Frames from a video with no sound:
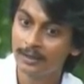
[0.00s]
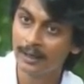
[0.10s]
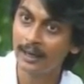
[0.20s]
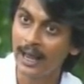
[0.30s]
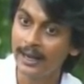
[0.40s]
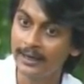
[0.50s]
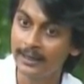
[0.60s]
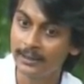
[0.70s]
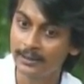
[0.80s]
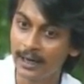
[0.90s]
the
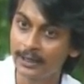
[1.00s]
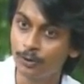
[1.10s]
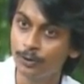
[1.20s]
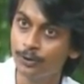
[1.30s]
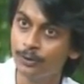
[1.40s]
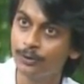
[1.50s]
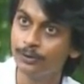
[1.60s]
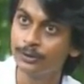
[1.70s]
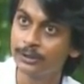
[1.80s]
light that you use,